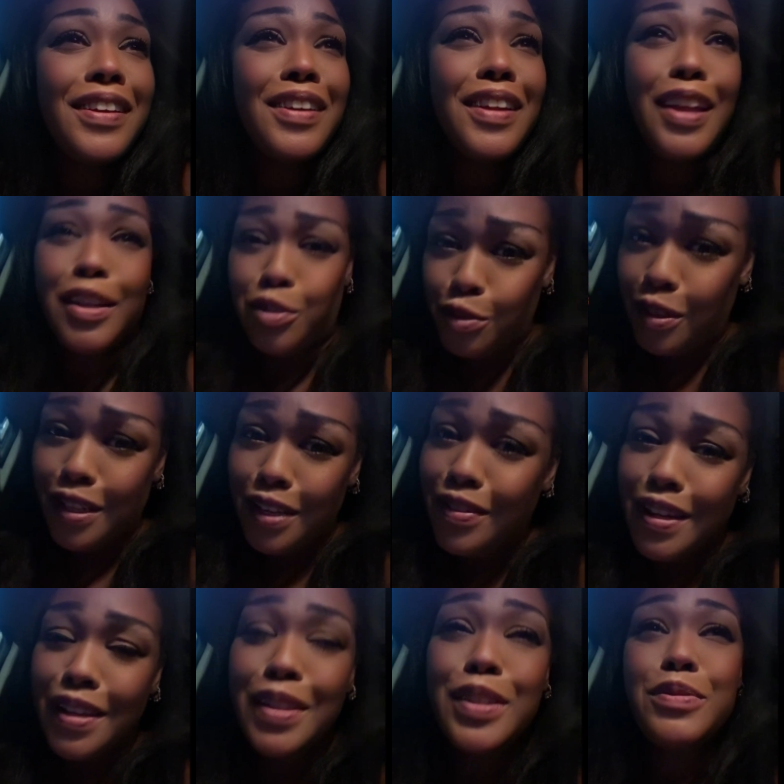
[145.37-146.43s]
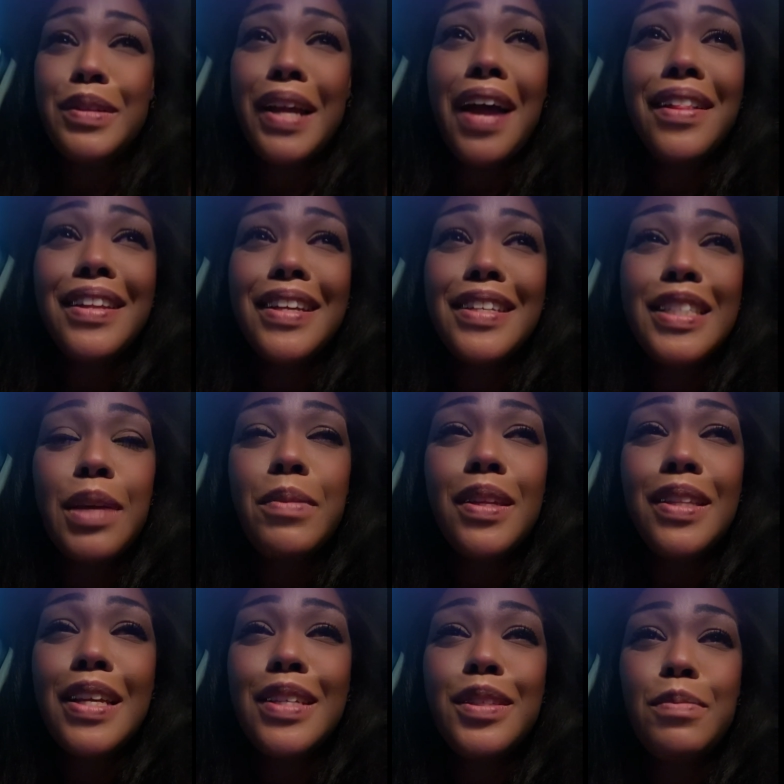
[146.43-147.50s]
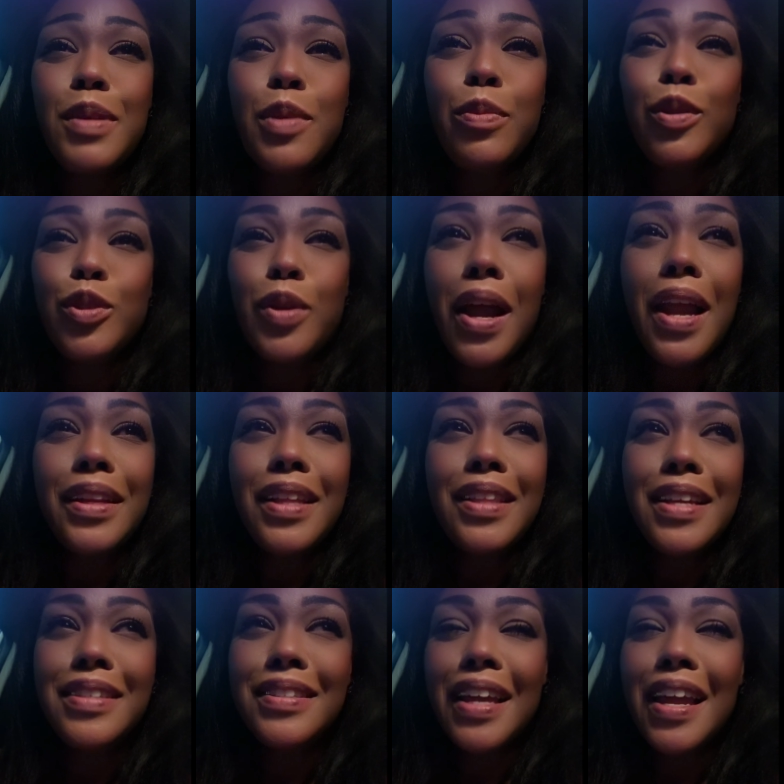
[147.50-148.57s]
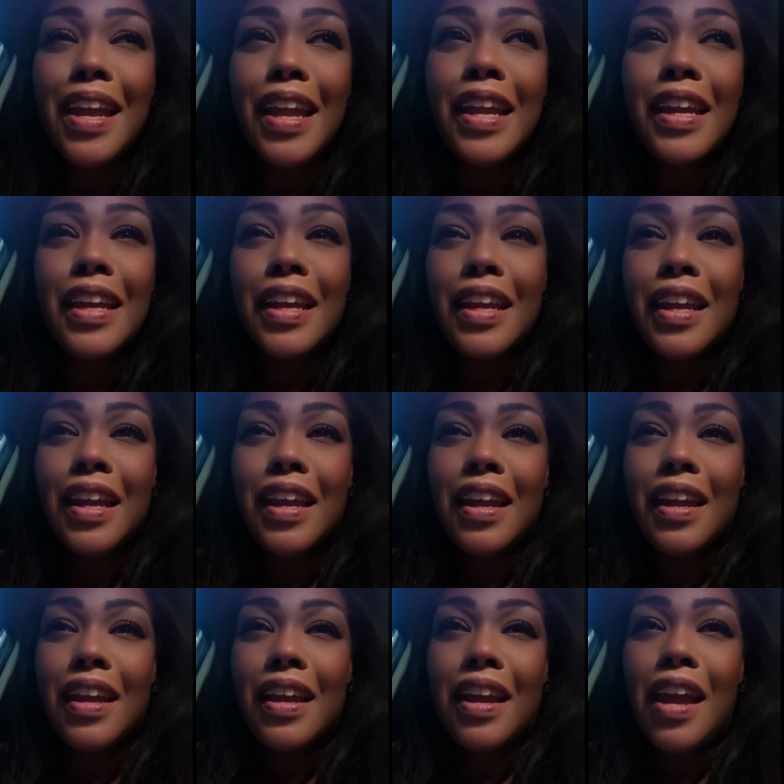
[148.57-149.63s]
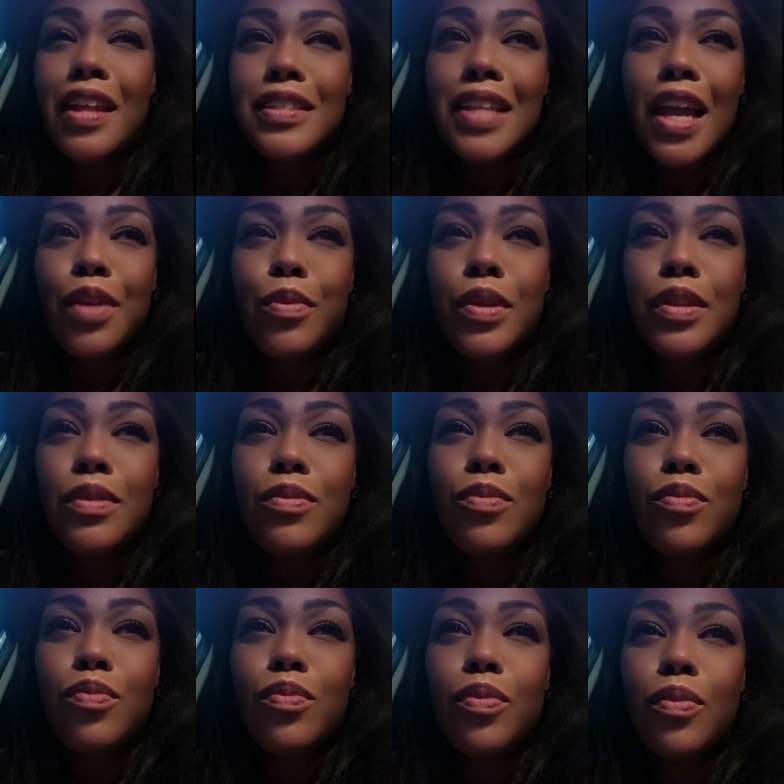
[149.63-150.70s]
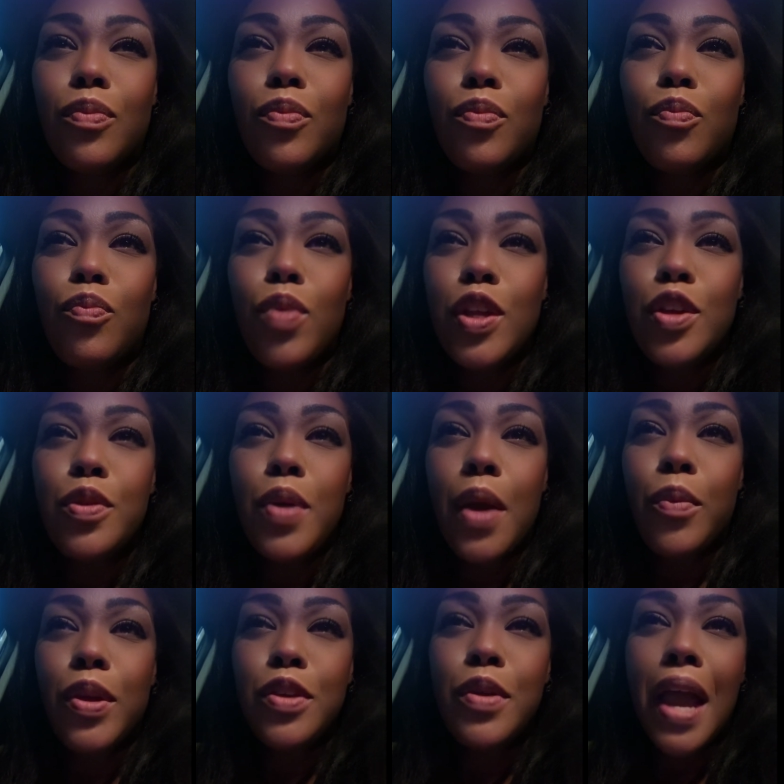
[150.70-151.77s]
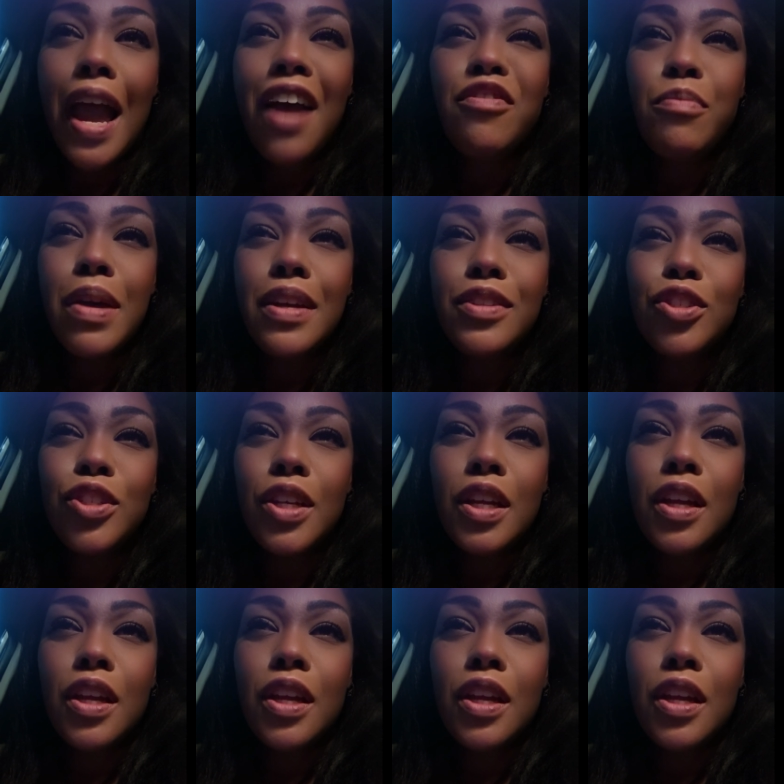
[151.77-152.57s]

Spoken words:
like truly living in this reality. Some of the things that people try and that they say, and it's like when you have much,